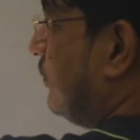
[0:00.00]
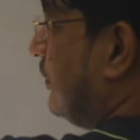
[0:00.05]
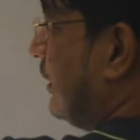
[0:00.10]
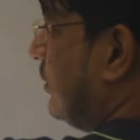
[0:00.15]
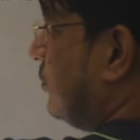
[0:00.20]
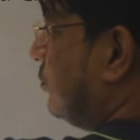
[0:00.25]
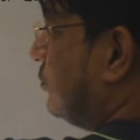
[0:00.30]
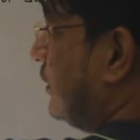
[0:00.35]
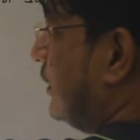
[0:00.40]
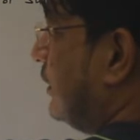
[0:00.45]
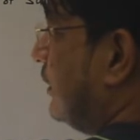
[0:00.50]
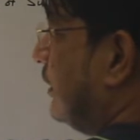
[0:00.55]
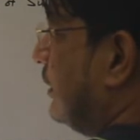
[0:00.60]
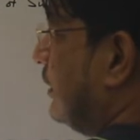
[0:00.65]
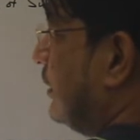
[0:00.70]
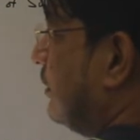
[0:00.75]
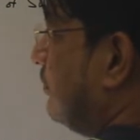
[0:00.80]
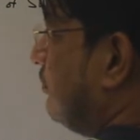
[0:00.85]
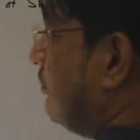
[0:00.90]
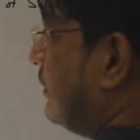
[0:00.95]
of hydrogen
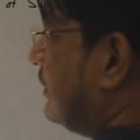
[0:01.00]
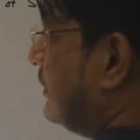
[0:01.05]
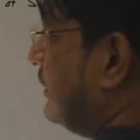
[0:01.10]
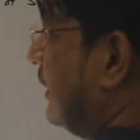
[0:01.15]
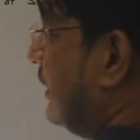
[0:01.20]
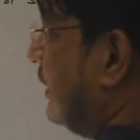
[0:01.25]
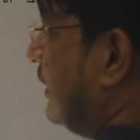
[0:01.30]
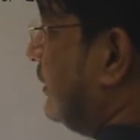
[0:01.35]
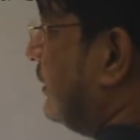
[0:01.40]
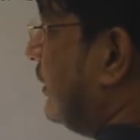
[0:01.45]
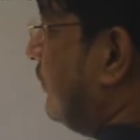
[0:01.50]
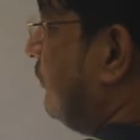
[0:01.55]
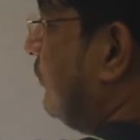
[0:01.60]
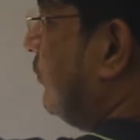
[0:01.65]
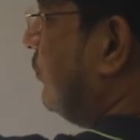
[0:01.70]
present in the